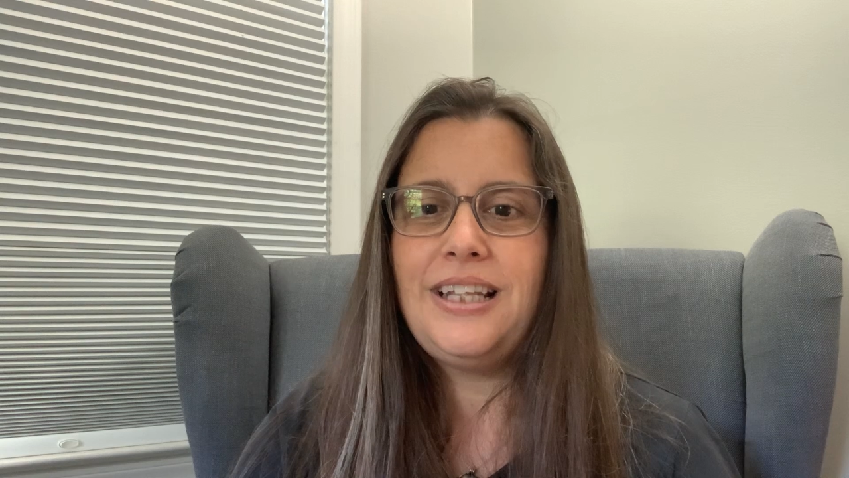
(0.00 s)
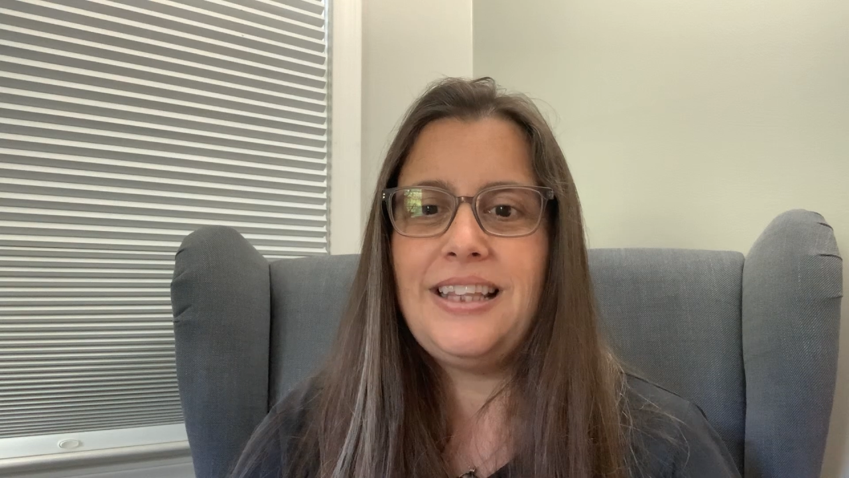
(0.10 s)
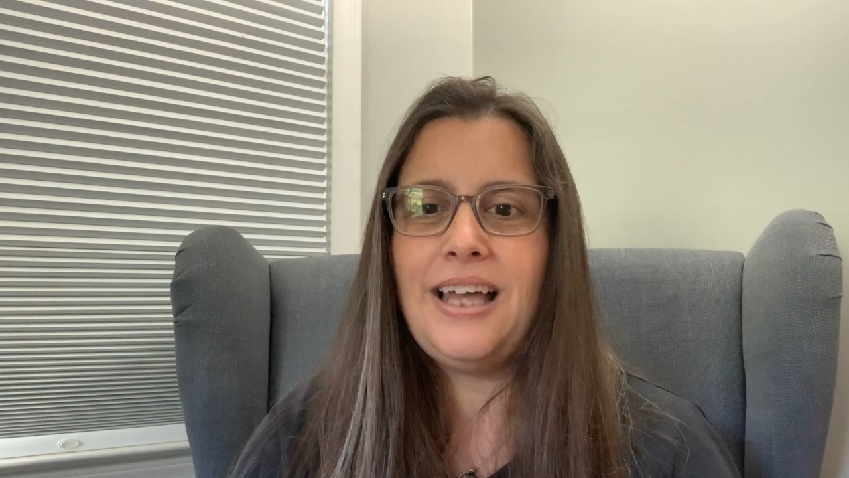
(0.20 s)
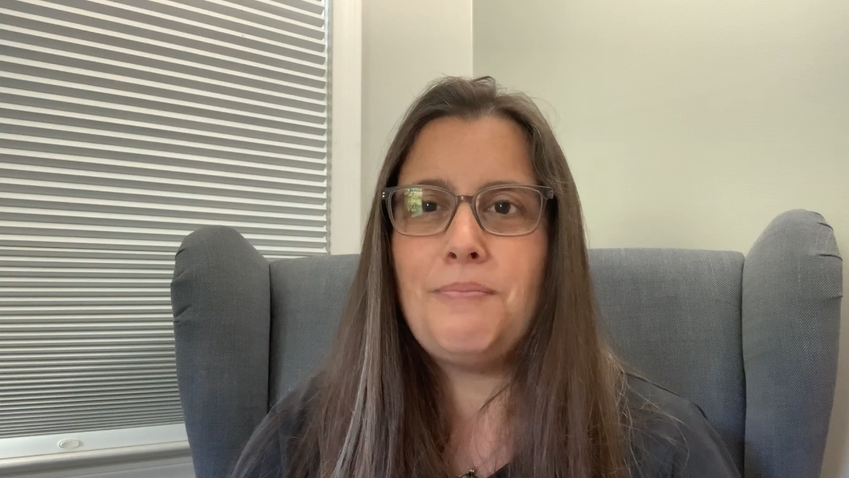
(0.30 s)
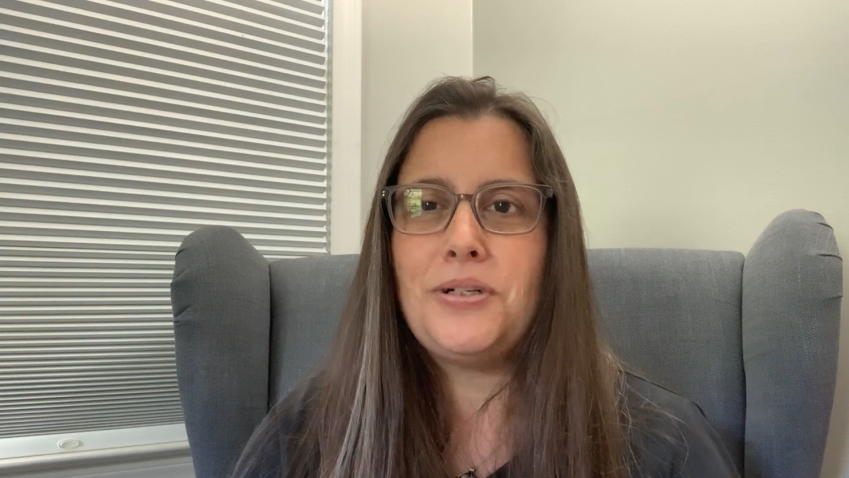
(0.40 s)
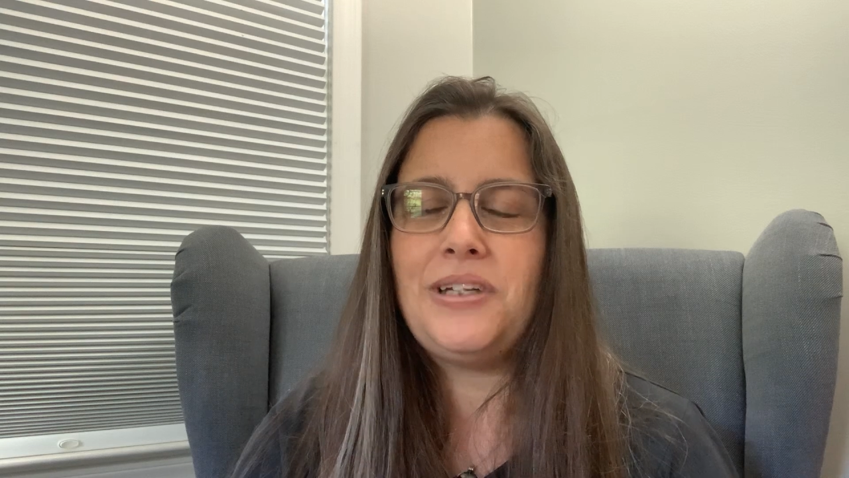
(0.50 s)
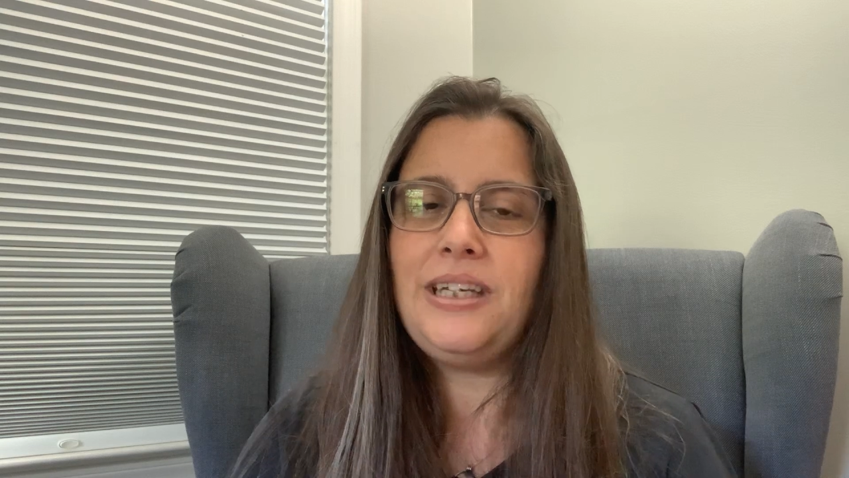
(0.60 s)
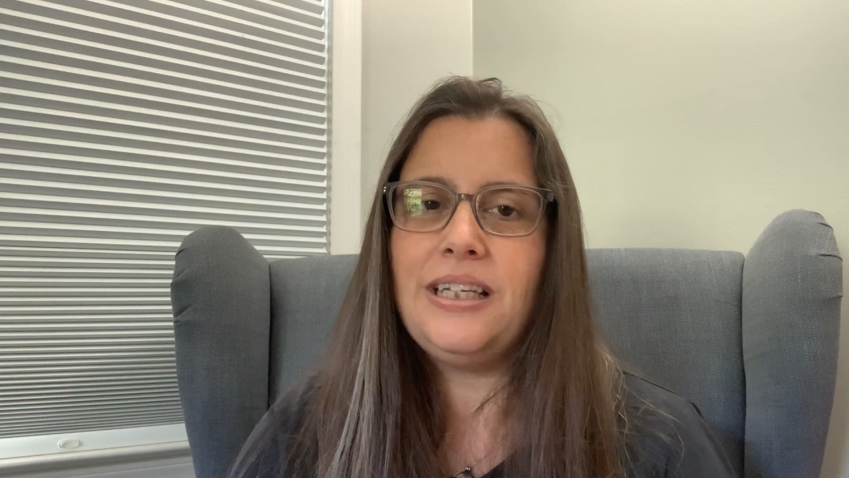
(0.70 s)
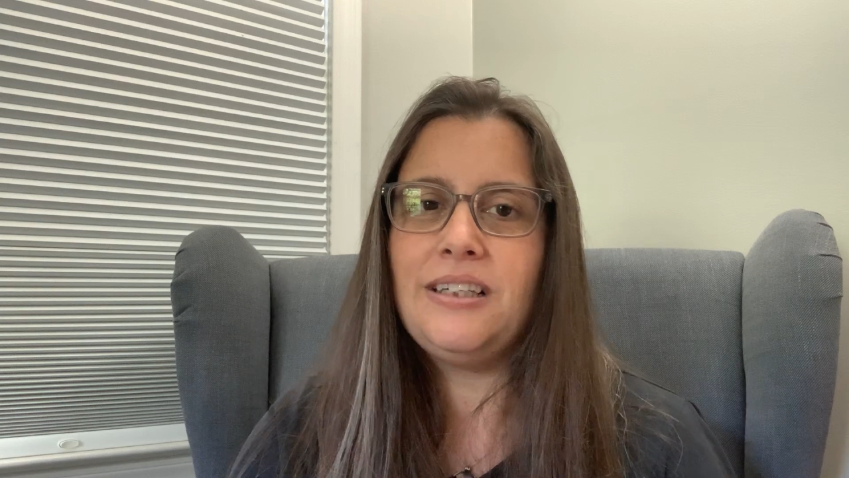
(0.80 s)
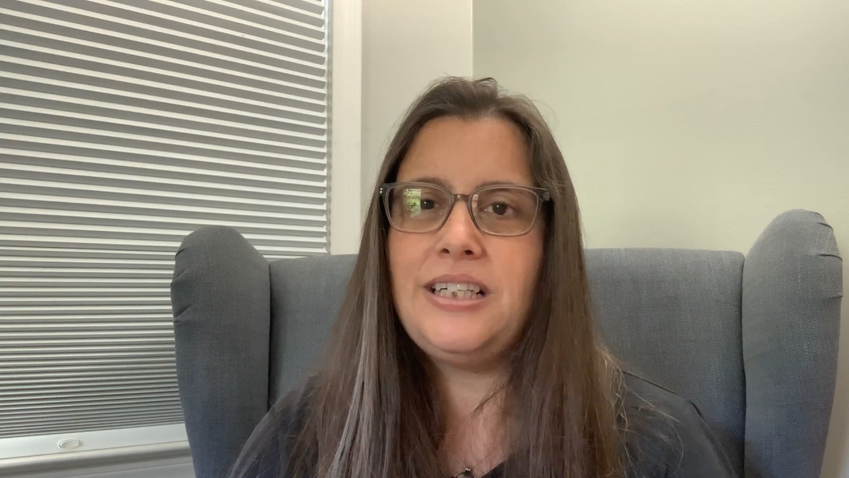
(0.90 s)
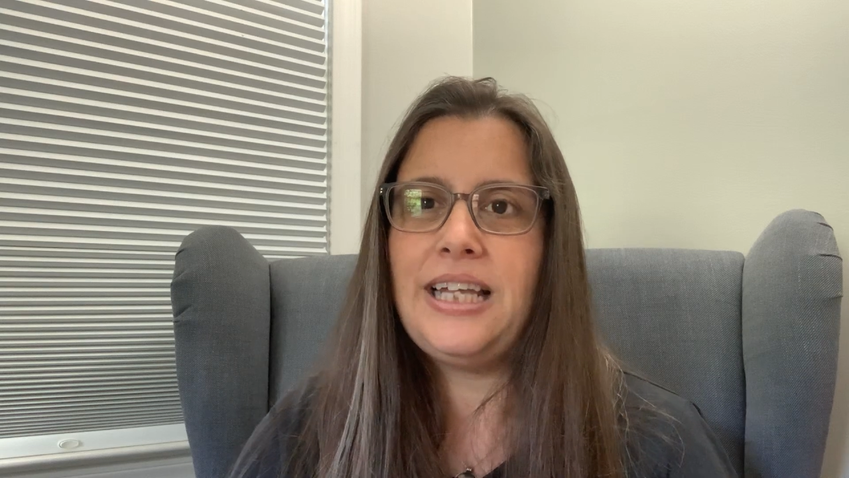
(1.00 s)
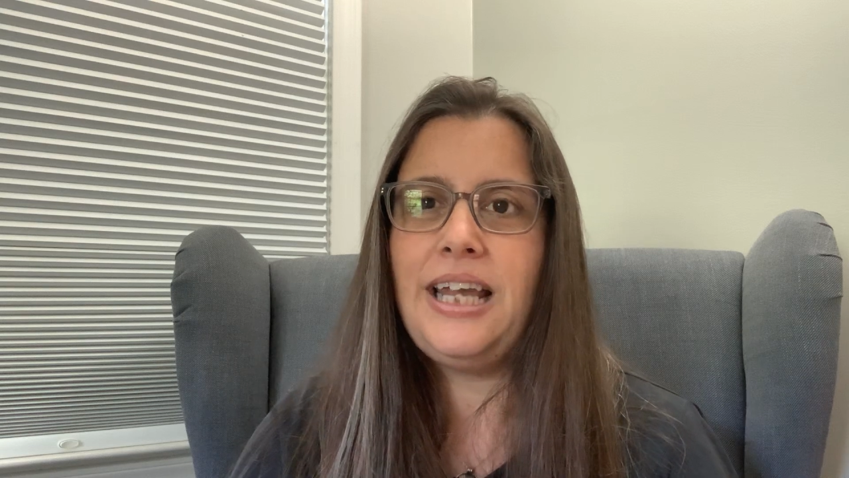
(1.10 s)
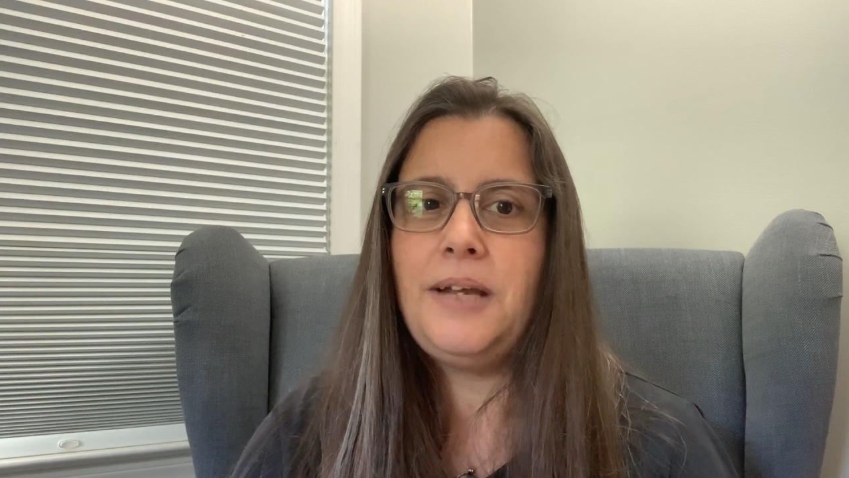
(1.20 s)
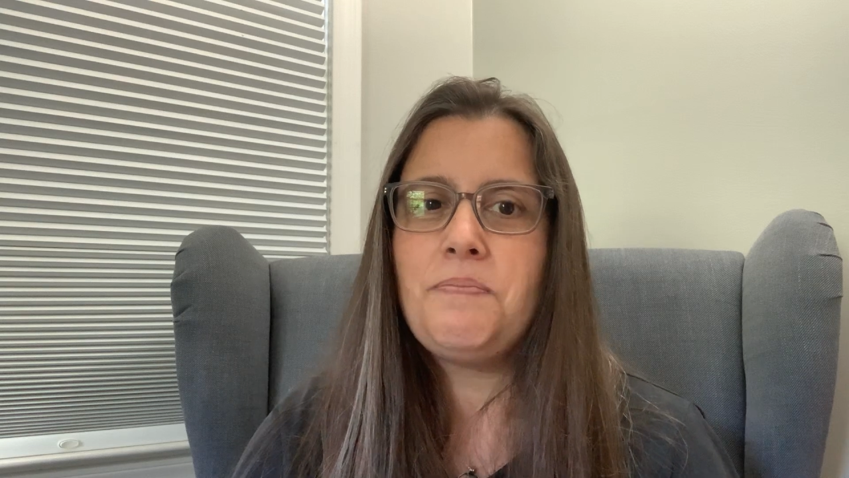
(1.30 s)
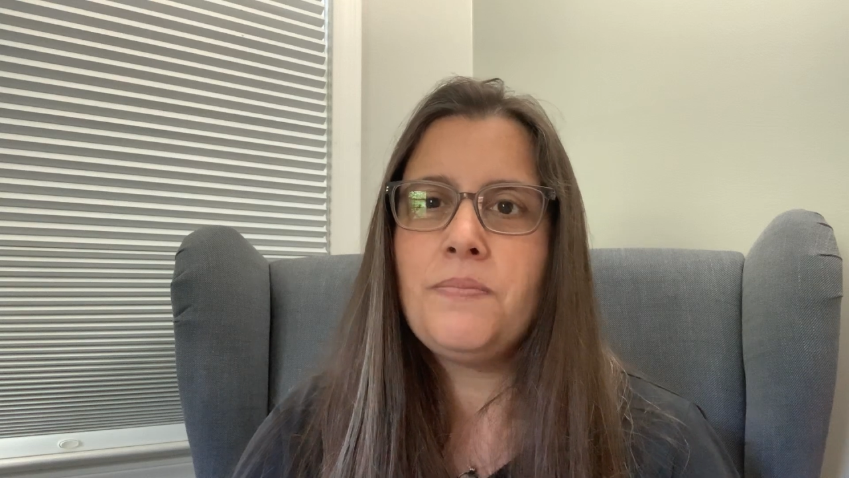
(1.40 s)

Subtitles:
that particular day.